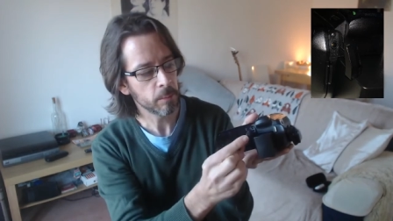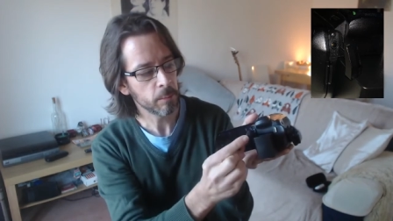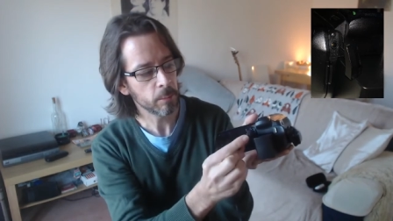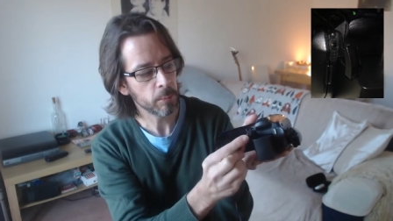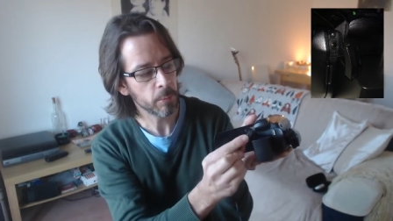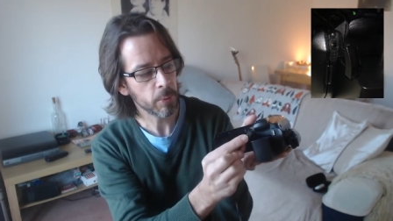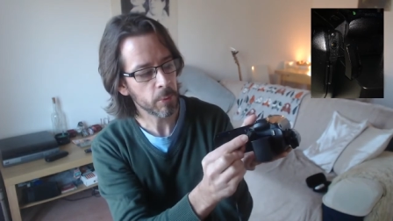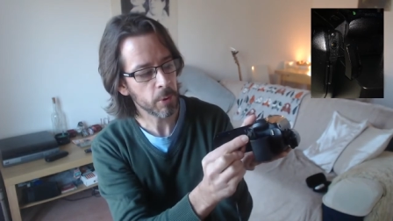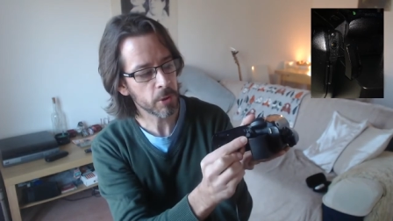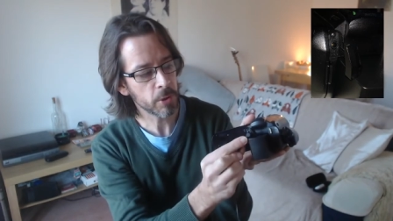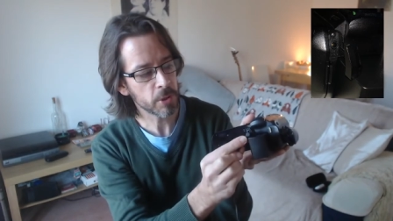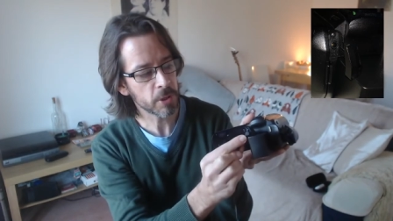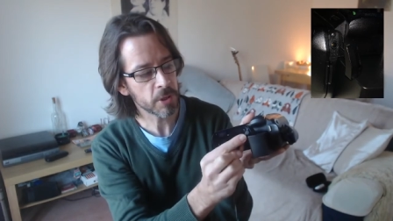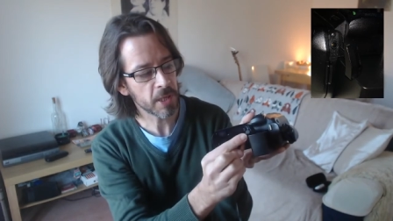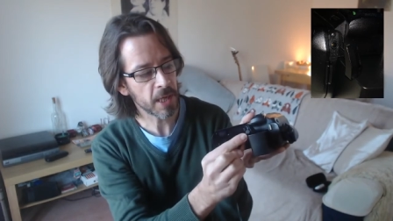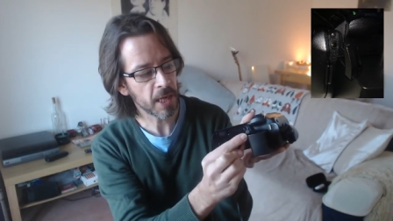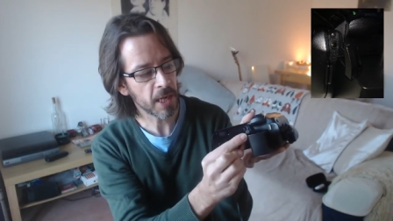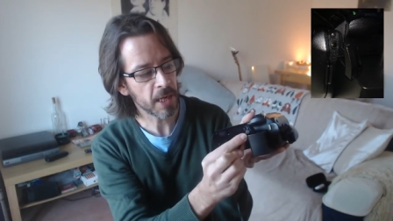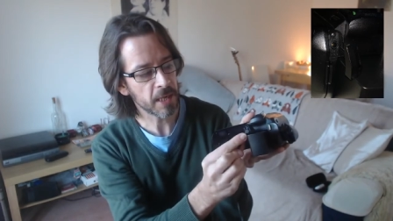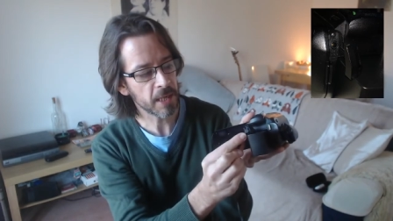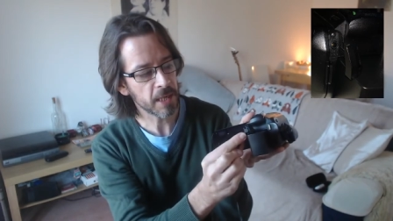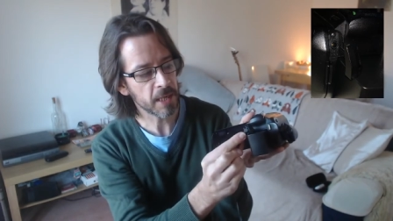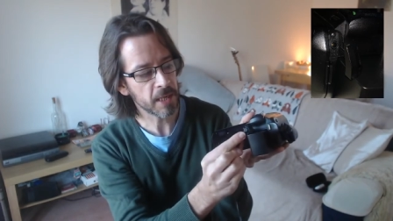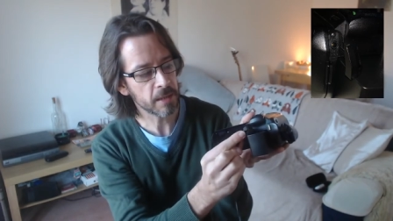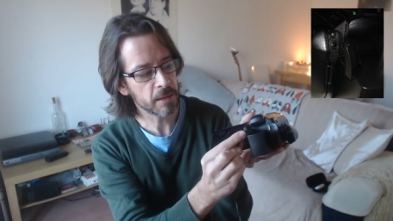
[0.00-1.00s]
push that
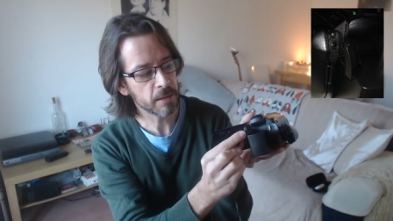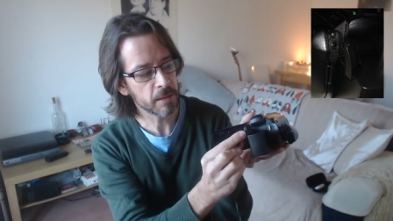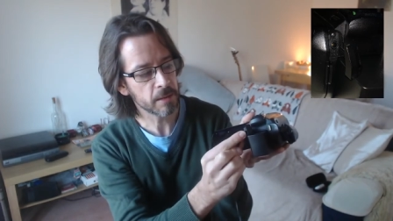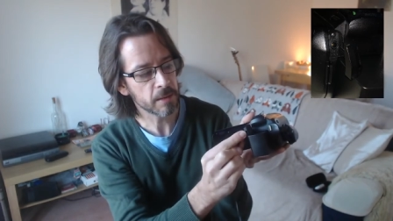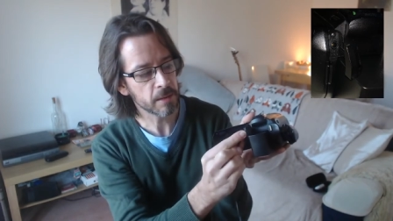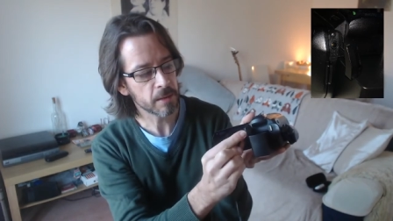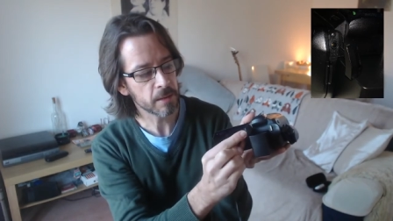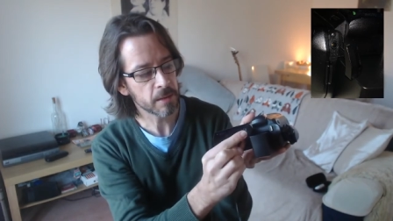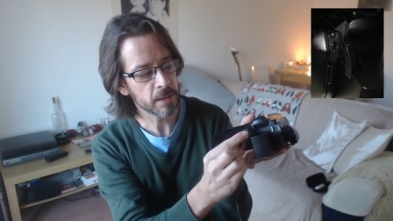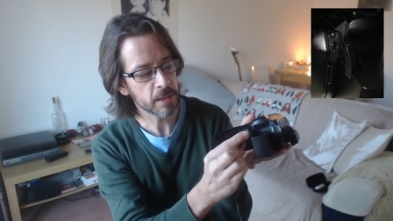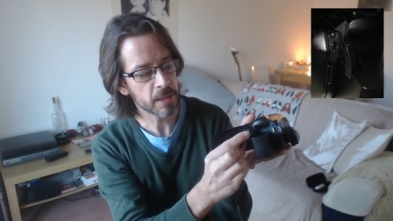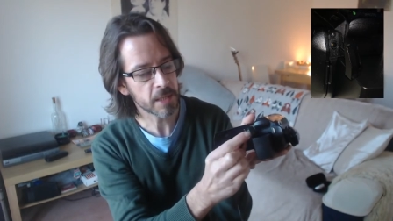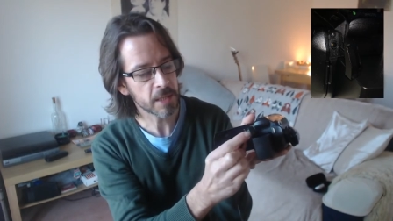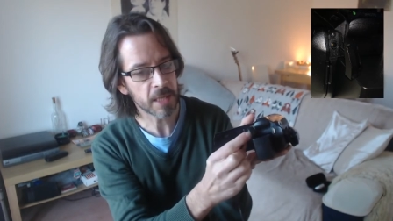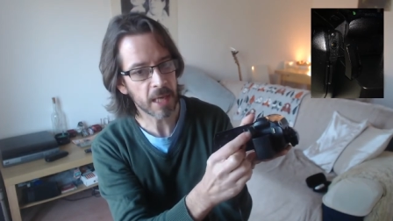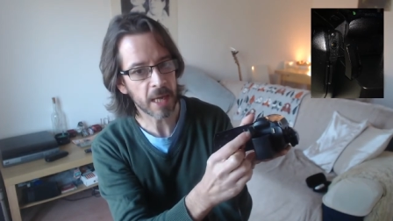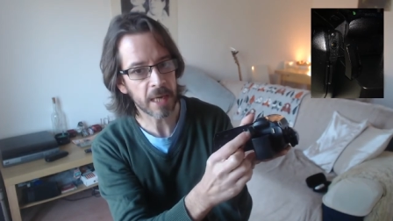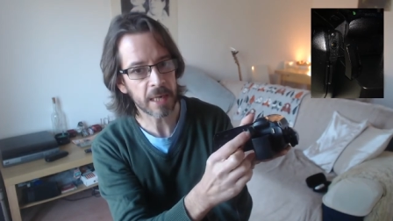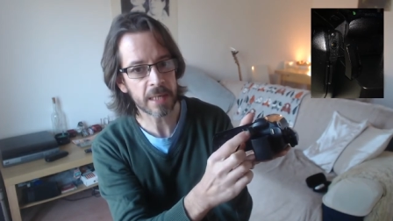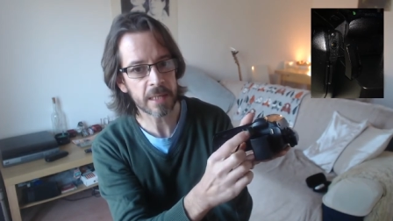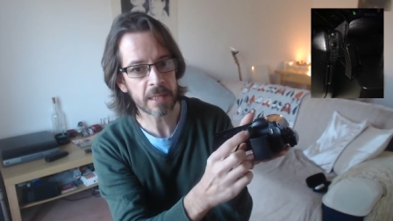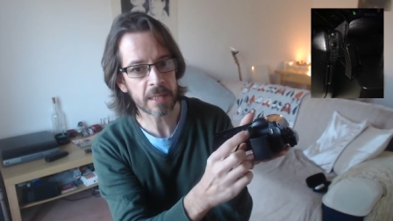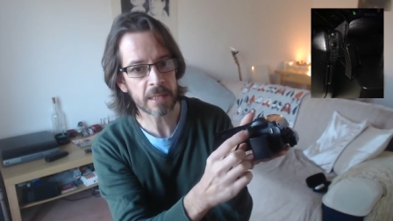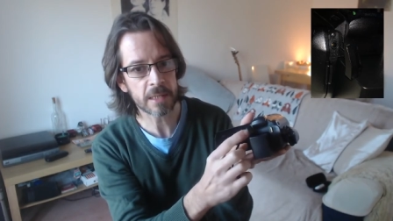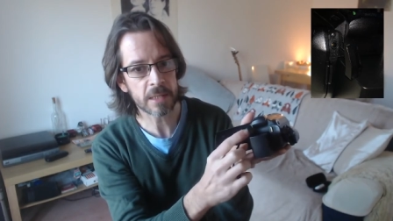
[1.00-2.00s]
in to that
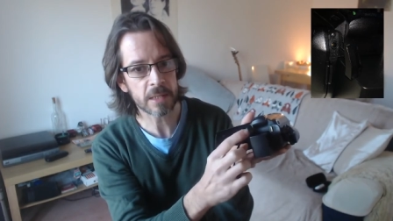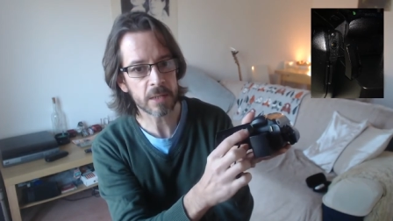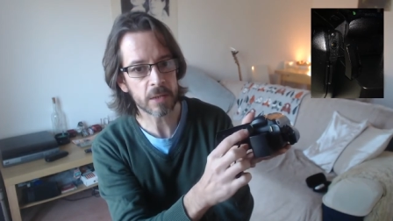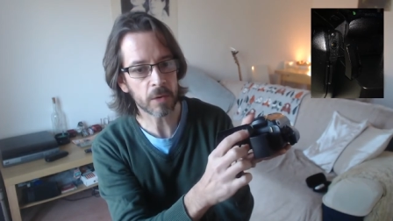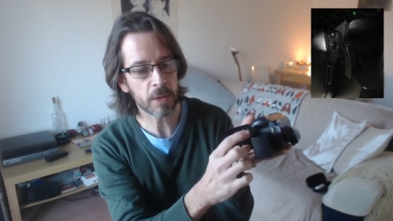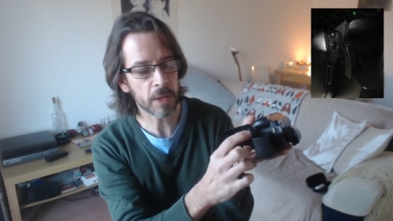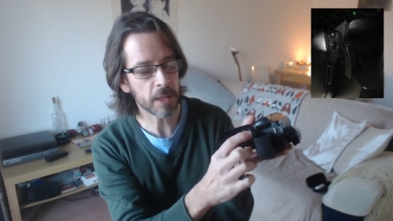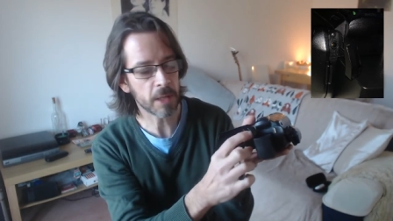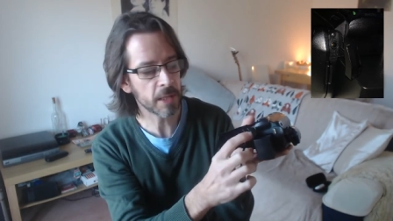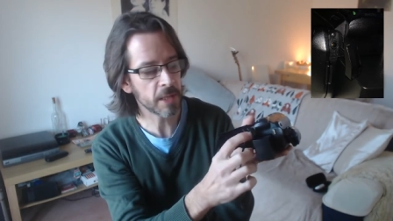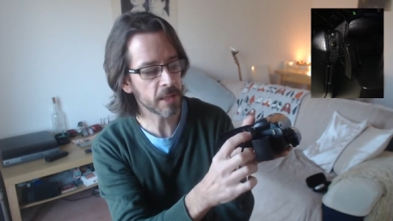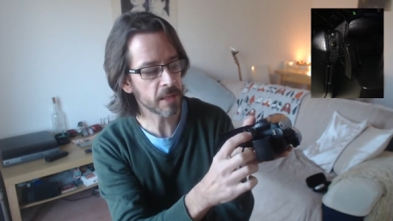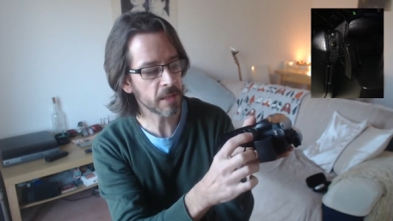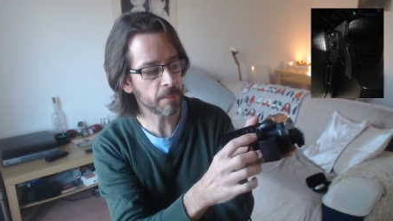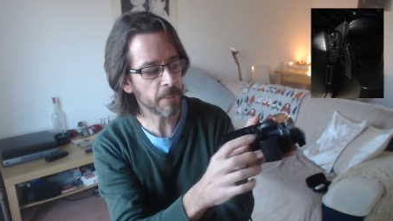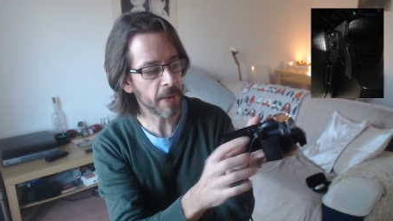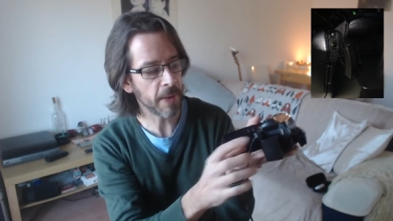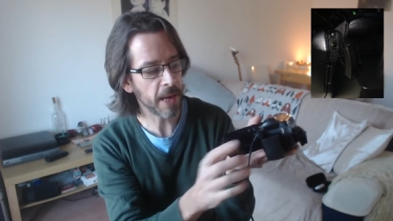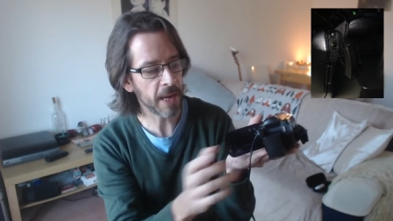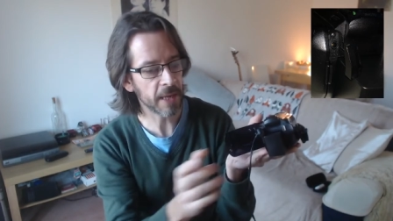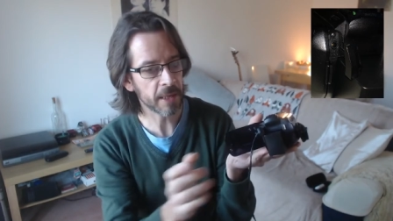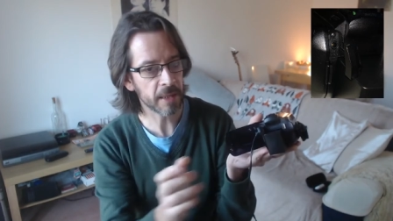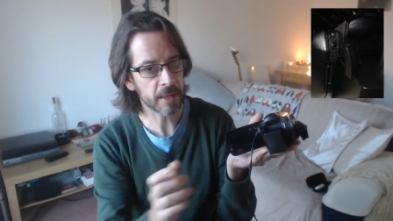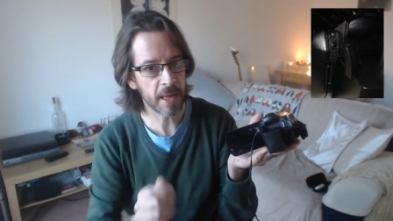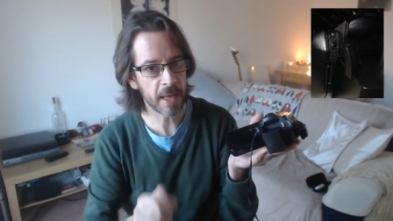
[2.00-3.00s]
little socket at the
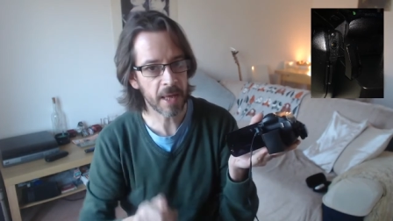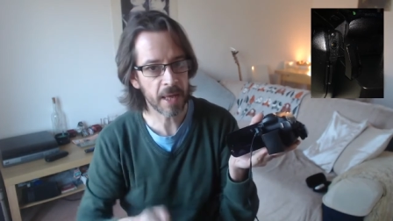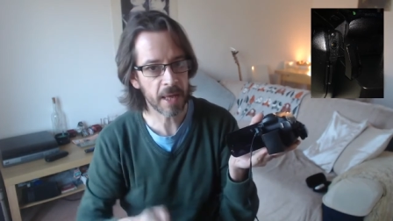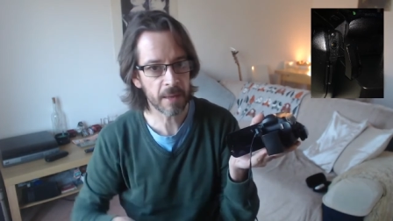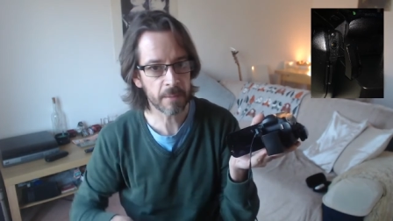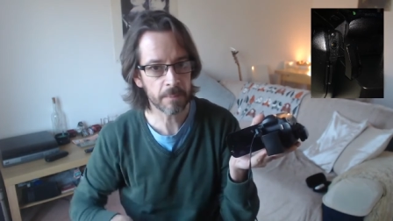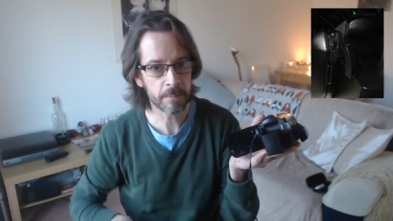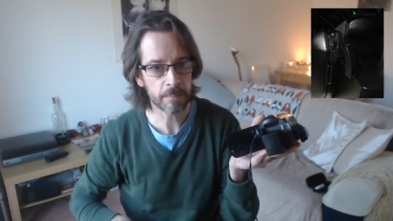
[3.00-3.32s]
back there,